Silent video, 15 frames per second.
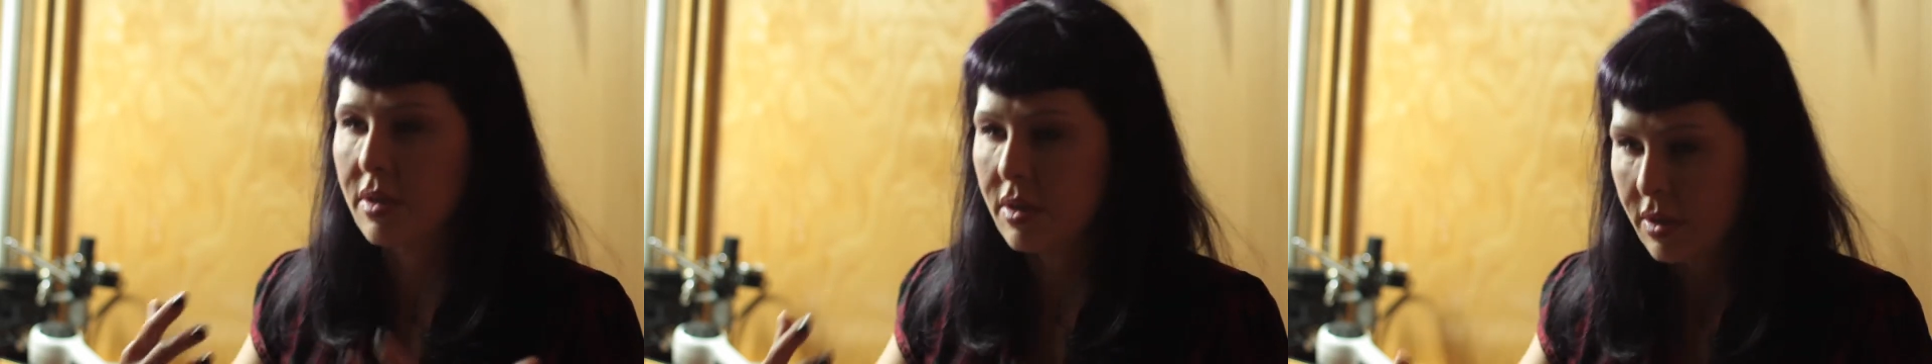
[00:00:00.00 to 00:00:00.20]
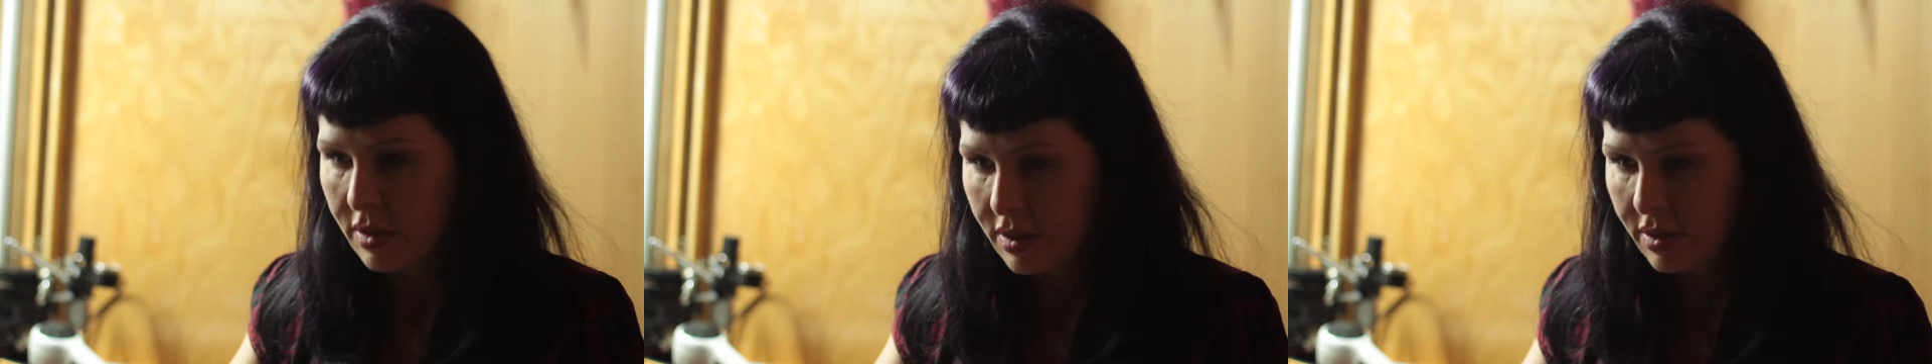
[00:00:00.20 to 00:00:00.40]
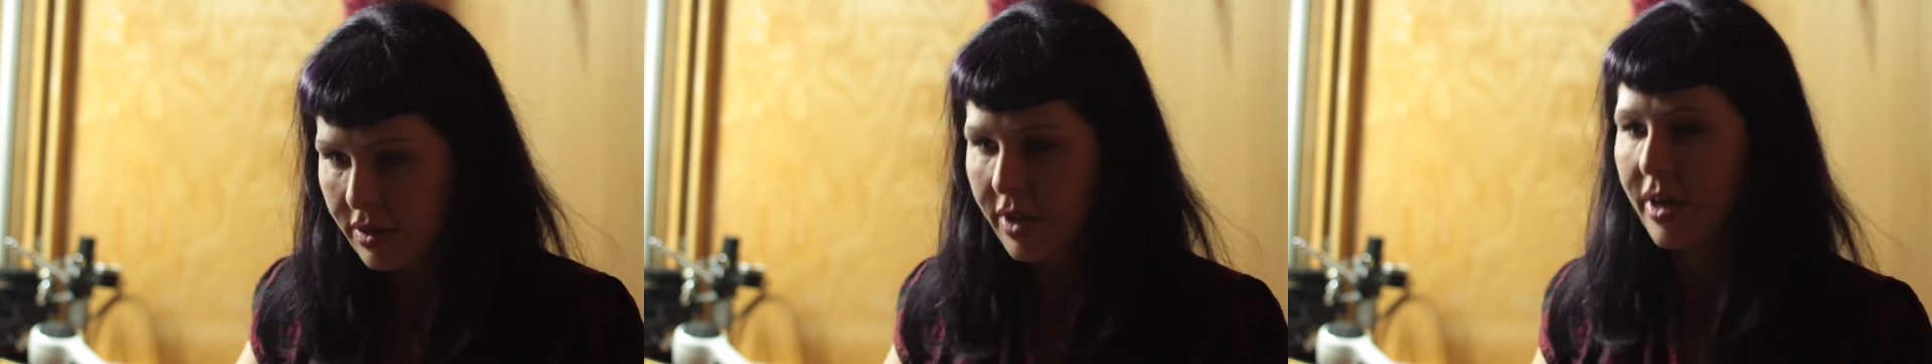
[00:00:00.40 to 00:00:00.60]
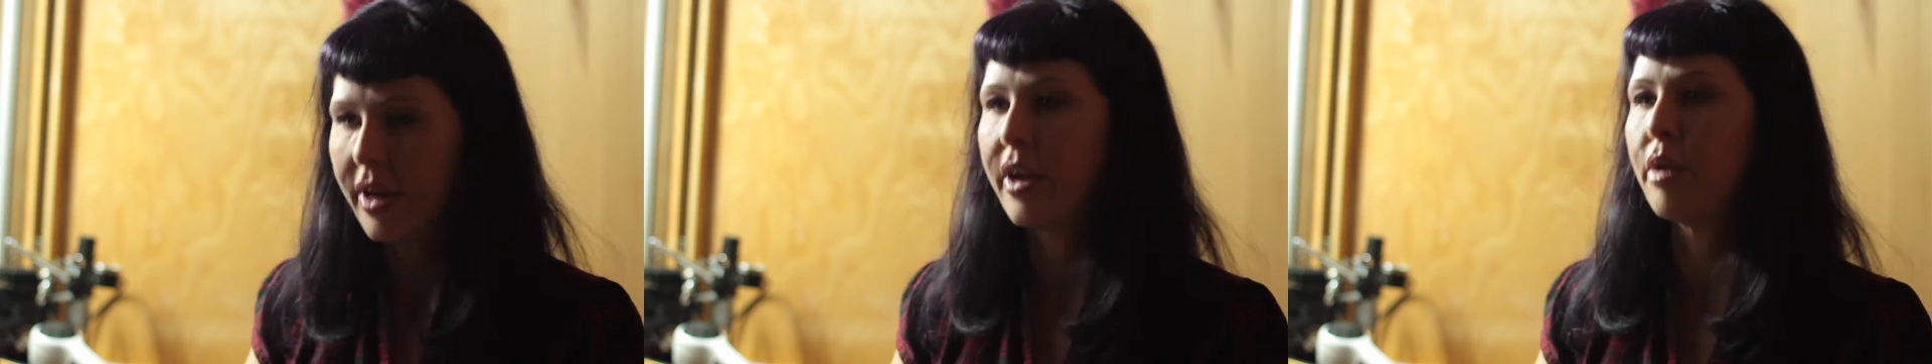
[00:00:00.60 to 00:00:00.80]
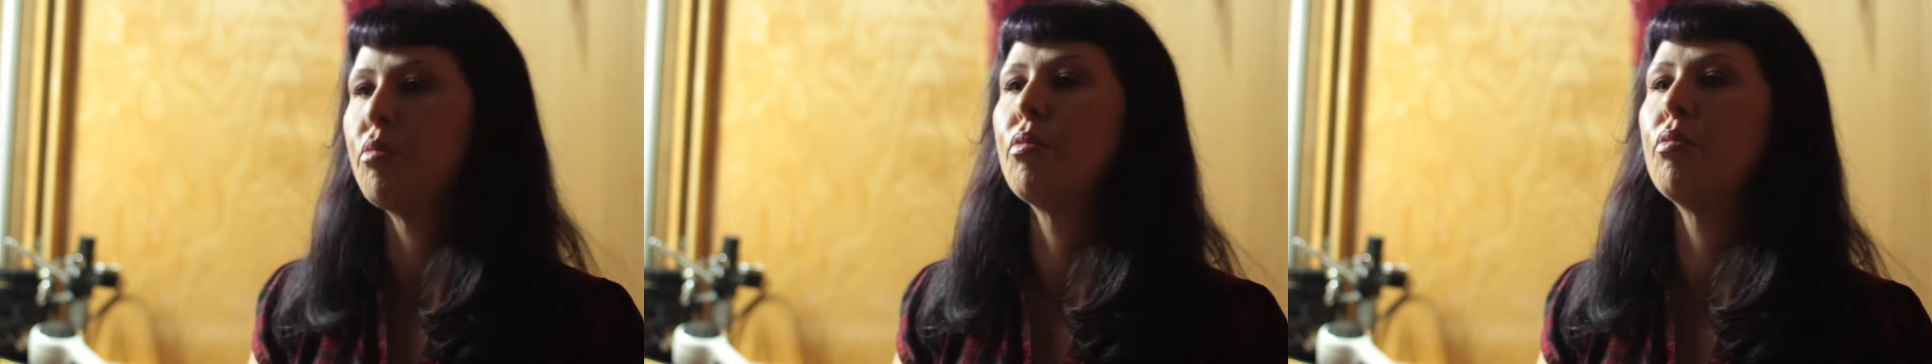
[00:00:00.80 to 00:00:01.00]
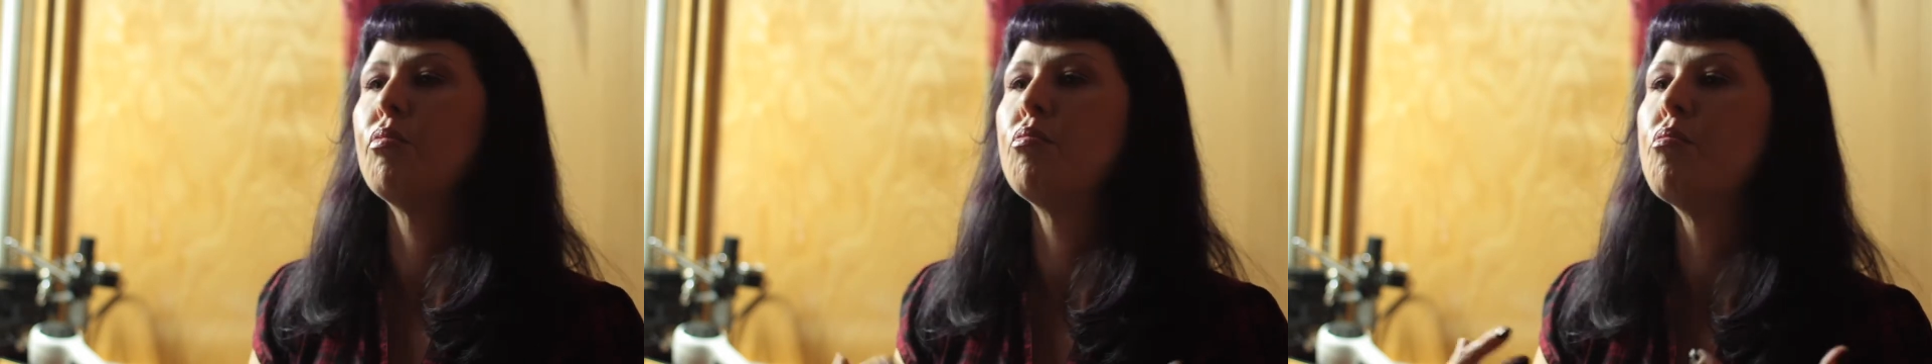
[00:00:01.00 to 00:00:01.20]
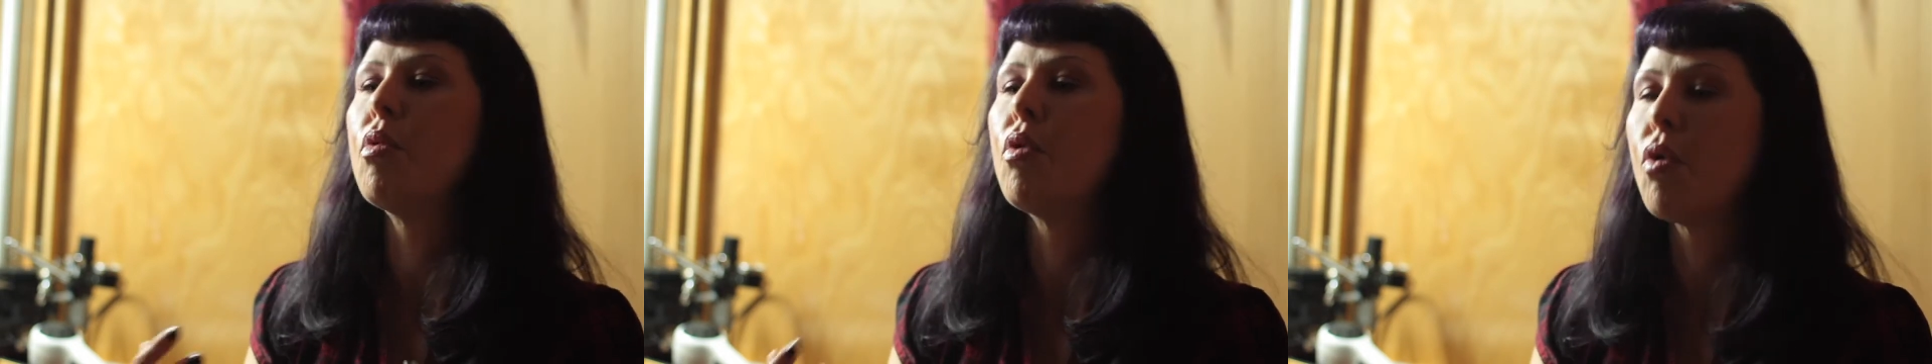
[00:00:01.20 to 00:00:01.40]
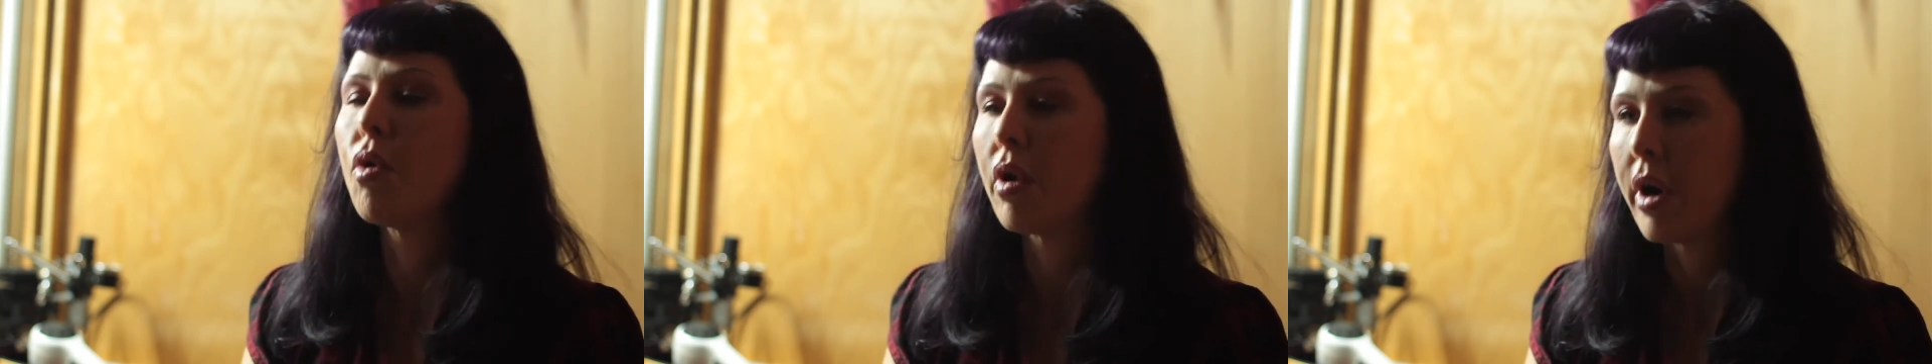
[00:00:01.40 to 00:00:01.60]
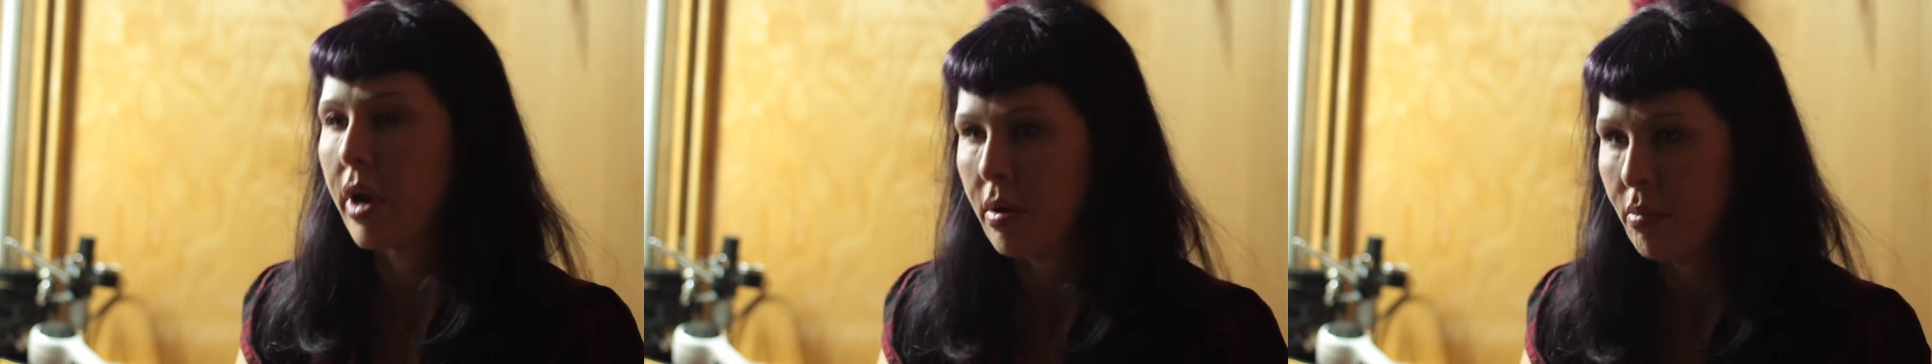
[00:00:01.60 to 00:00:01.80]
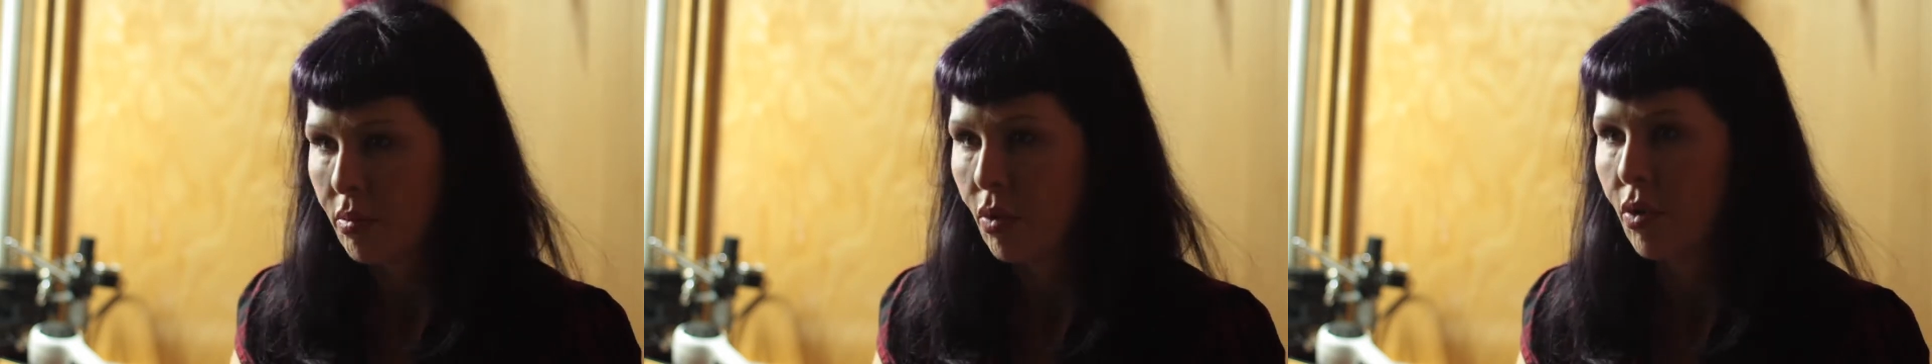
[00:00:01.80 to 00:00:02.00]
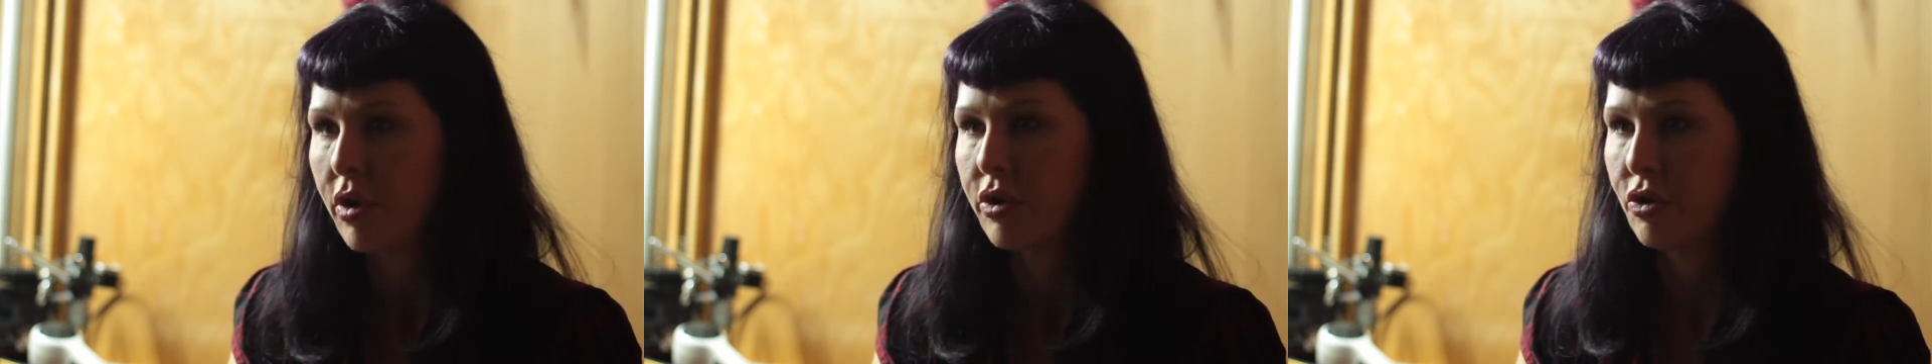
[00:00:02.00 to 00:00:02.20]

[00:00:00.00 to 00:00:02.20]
it's getting more and more